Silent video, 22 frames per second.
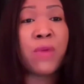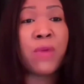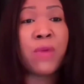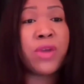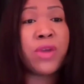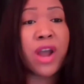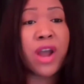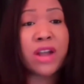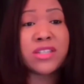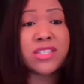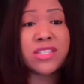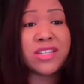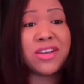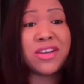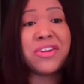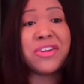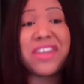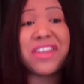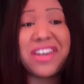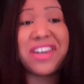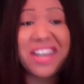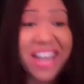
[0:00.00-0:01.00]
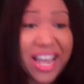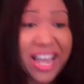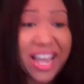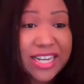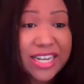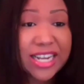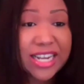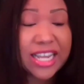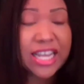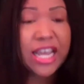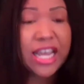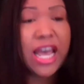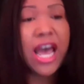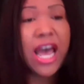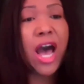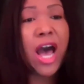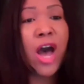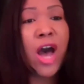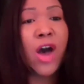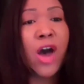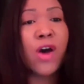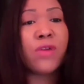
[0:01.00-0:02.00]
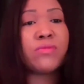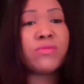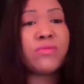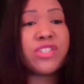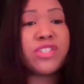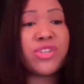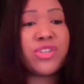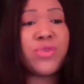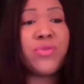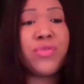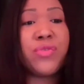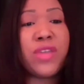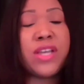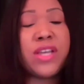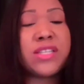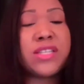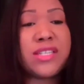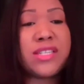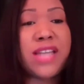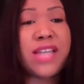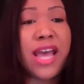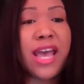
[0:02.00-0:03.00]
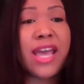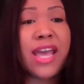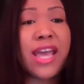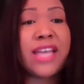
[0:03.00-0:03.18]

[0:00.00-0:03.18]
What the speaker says: and we are still connected to this